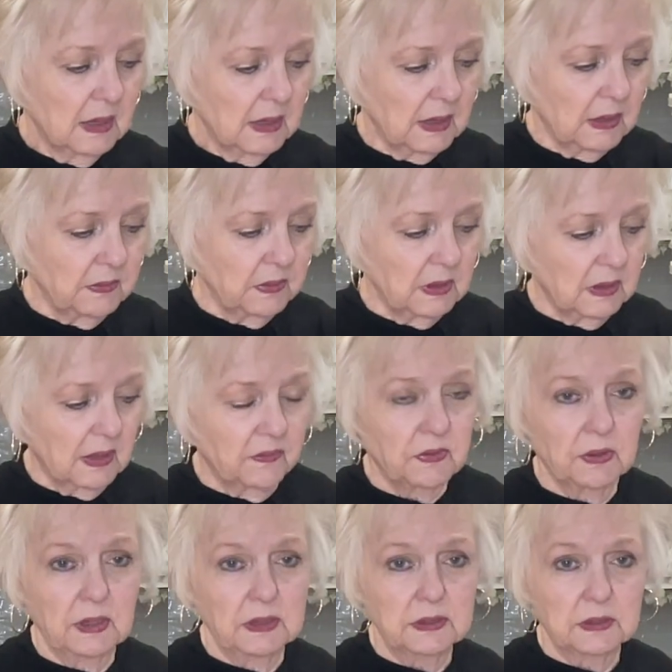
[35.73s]
And then I've
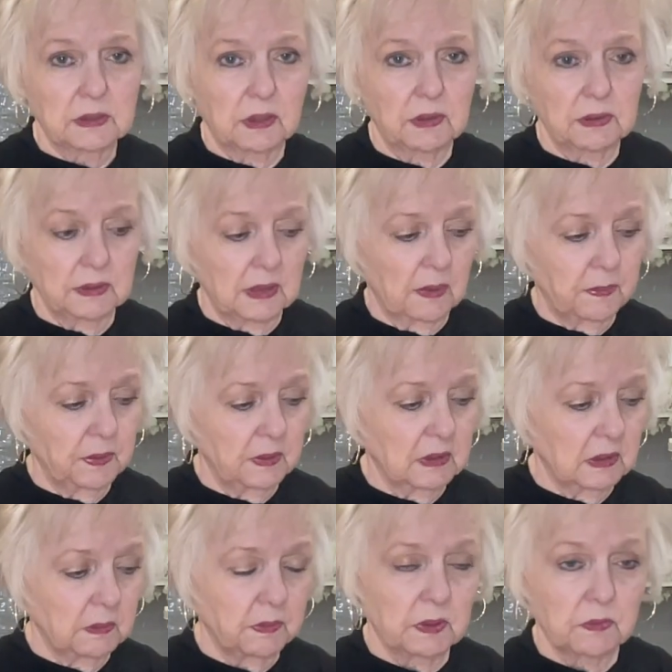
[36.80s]
already started, I put a
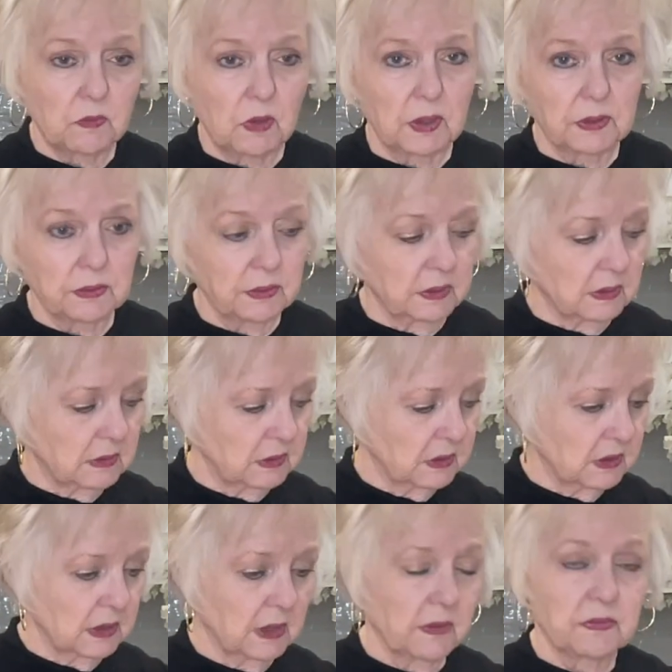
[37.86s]
little bit of water in just
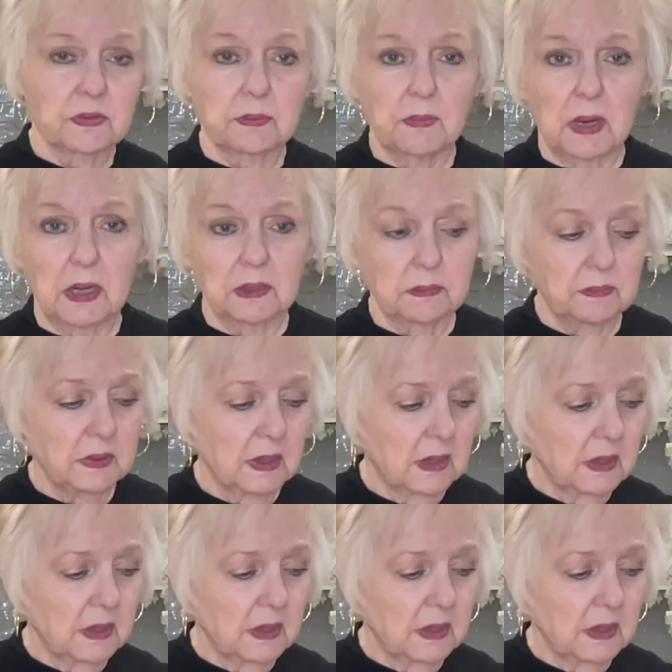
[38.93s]
to cover the bottom.